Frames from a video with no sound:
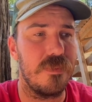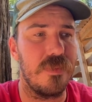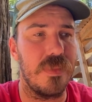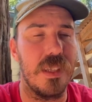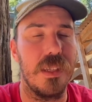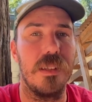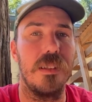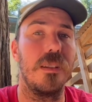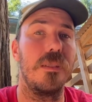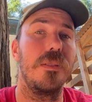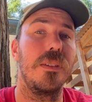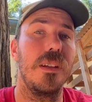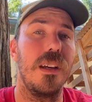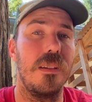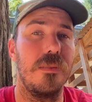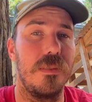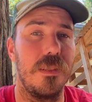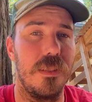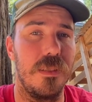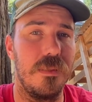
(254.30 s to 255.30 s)
you know, if you
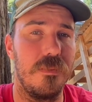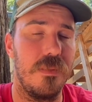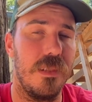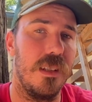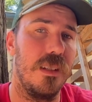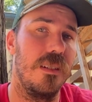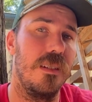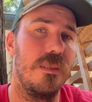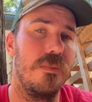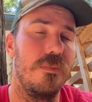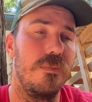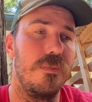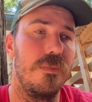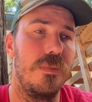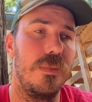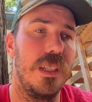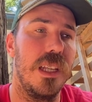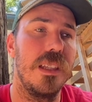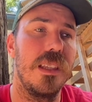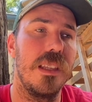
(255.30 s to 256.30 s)
have a, a
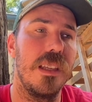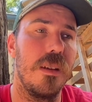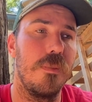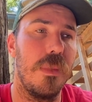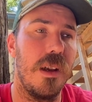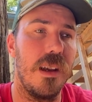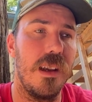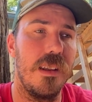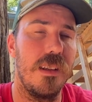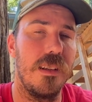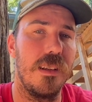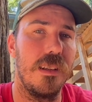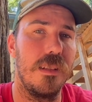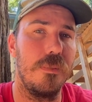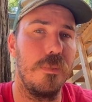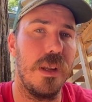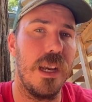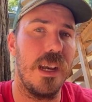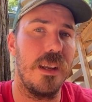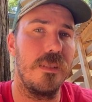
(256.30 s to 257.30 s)
lithium
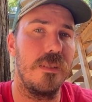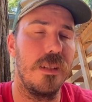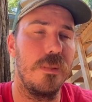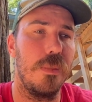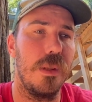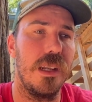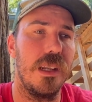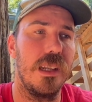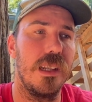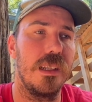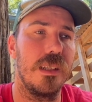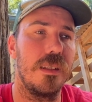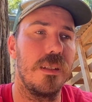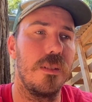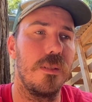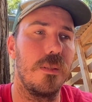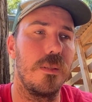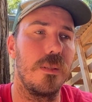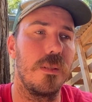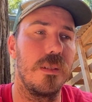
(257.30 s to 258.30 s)
ion battery bank
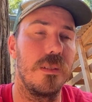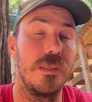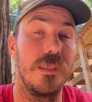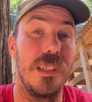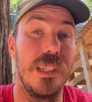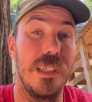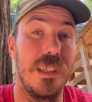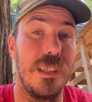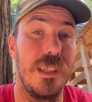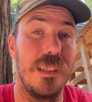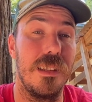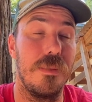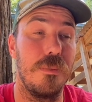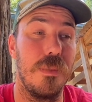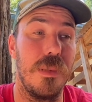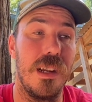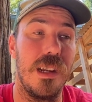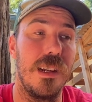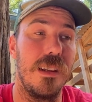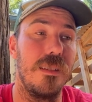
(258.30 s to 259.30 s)
or a
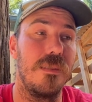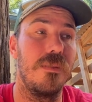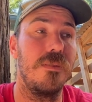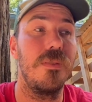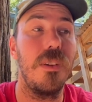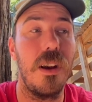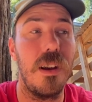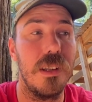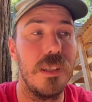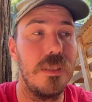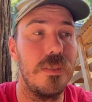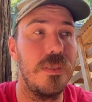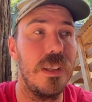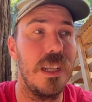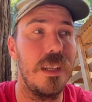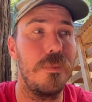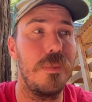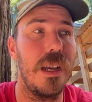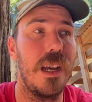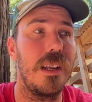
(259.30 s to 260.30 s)
lithium iron
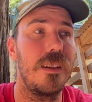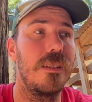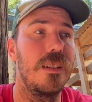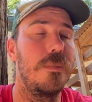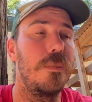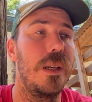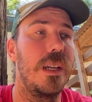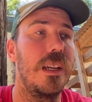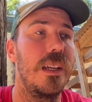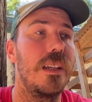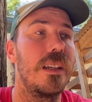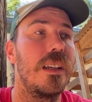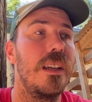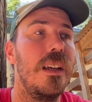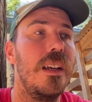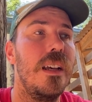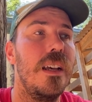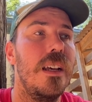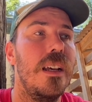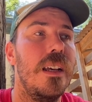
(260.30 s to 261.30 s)
phosphate battery bank,
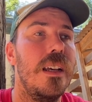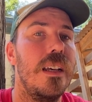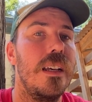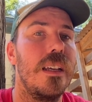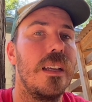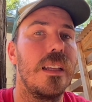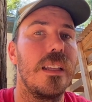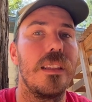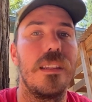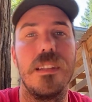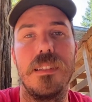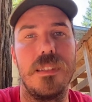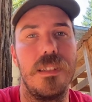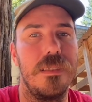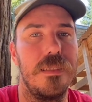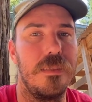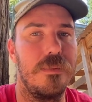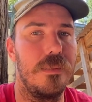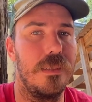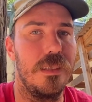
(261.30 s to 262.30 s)
this
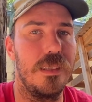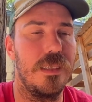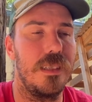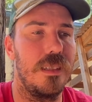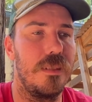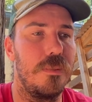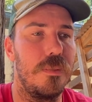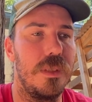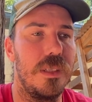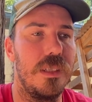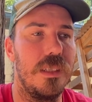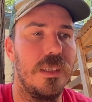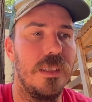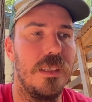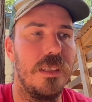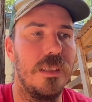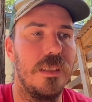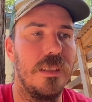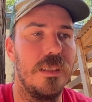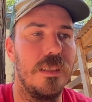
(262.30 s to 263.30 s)
isn't really going to
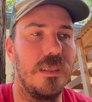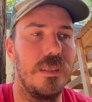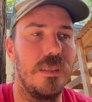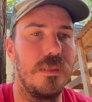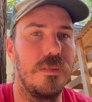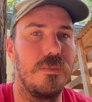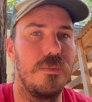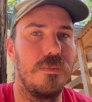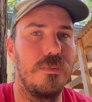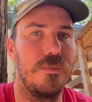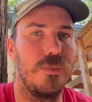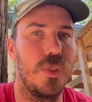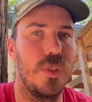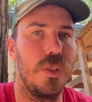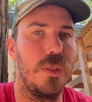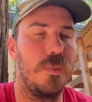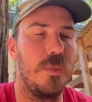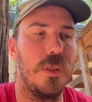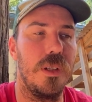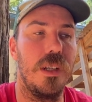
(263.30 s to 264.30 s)
be
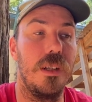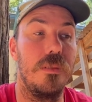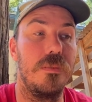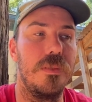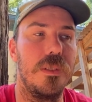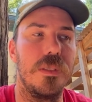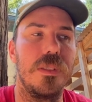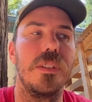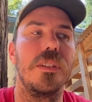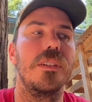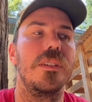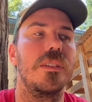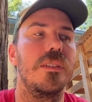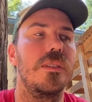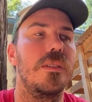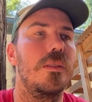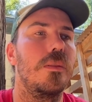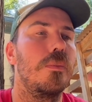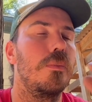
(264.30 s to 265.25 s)
super helpful to you.